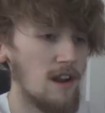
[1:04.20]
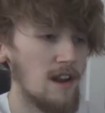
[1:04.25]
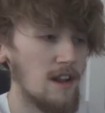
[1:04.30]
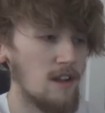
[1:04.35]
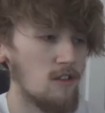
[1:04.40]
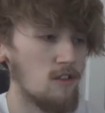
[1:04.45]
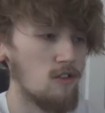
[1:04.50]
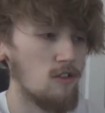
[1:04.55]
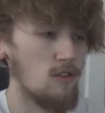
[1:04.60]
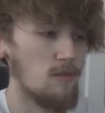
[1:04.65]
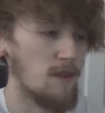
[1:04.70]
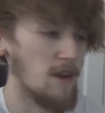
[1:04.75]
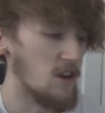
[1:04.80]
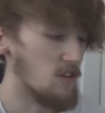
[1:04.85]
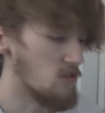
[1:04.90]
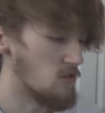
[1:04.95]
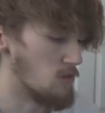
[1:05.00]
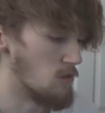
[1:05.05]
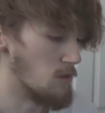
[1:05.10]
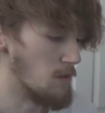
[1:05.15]
a link to the
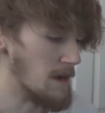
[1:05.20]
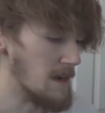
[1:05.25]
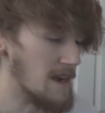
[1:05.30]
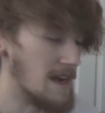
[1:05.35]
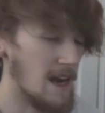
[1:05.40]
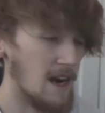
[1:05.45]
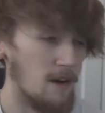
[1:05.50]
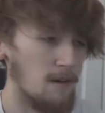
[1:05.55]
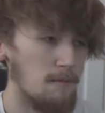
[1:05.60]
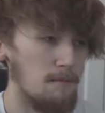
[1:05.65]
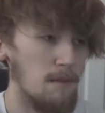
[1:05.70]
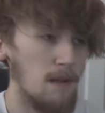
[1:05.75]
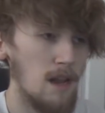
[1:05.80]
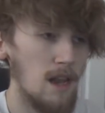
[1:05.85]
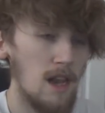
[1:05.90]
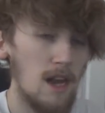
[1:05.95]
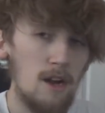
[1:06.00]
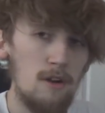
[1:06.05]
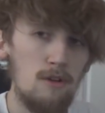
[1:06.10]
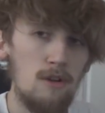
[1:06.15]
Patreon will be down
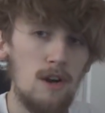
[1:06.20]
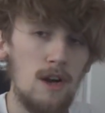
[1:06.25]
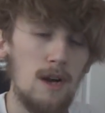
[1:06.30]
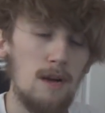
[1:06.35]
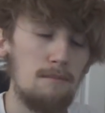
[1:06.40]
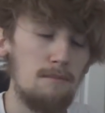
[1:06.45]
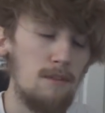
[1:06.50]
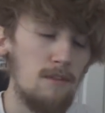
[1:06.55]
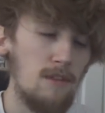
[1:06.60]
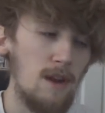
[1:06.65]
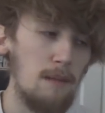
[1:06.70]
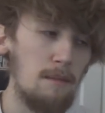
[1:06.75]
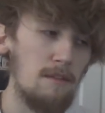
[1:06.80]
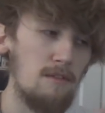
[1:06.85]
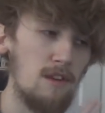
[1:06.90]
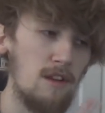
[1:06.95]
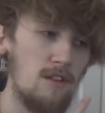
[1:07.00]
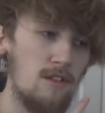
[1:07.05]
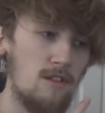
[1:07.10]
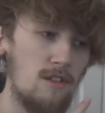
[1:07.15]
below. But for now, my
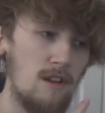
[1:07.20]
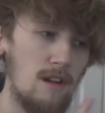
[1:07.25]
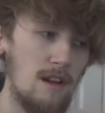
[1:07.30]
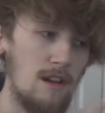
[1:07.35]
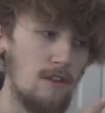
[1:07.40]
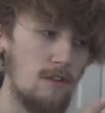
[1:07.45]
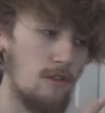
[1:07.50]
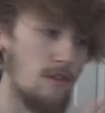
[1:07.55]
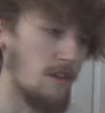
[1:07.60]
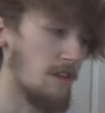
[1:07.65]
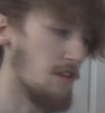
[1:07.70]
friends, let's do